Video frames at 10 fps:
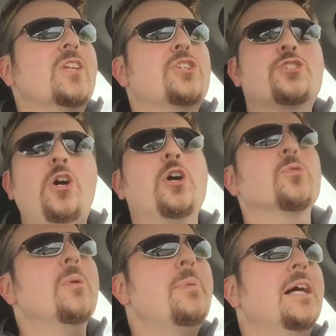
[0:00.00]
shark
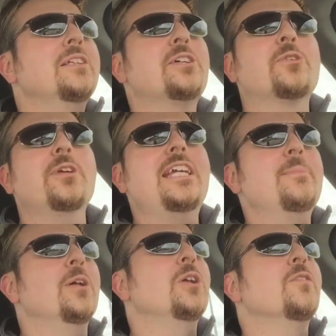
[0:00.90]
repellent
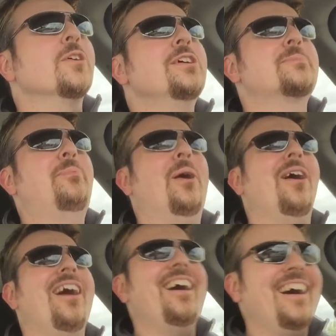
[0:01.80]
cream all over his
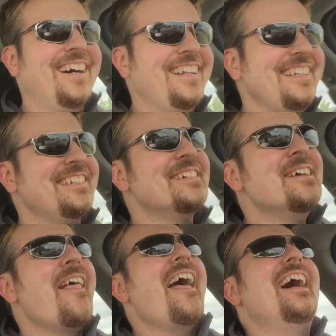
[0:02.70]
body,
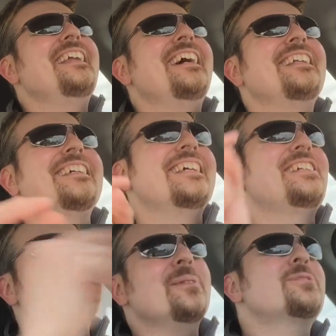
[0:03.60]
and then he
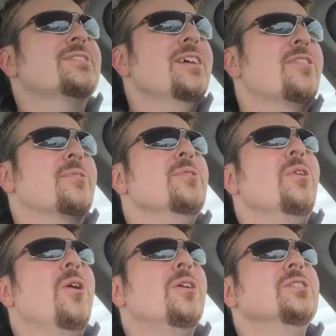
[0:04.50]
jumps through
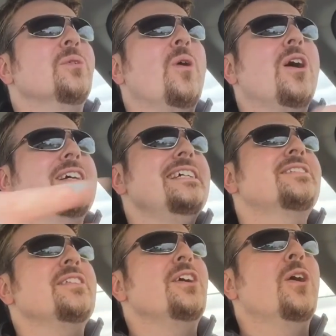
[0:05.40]
the hole in the wall
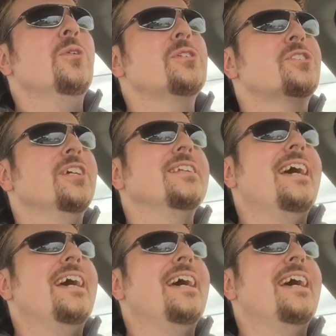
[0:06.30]
into the ocean.